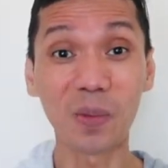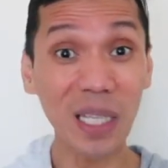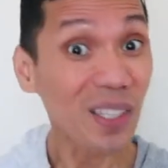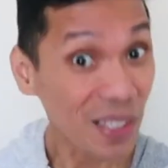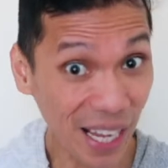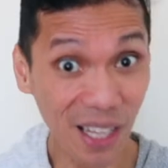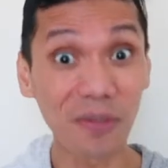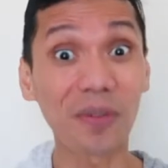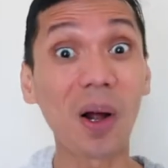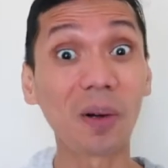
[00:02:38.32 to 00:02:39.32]
we can
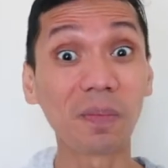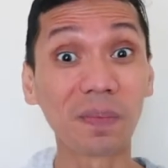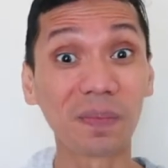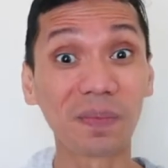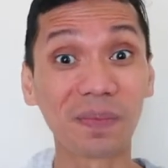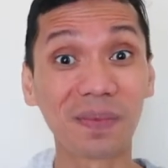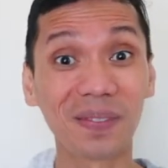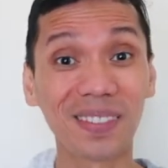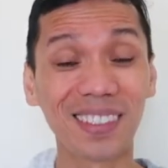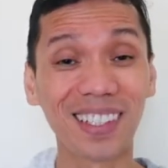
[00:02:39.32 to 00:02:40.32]
gain from
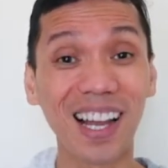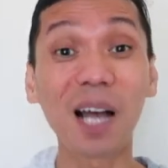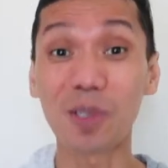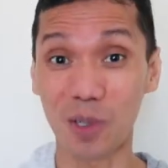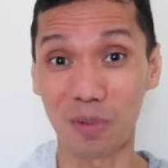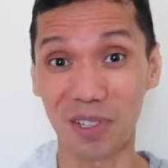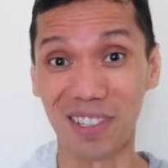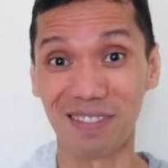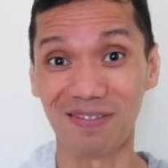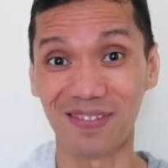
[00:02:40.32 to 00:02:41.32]
absorption.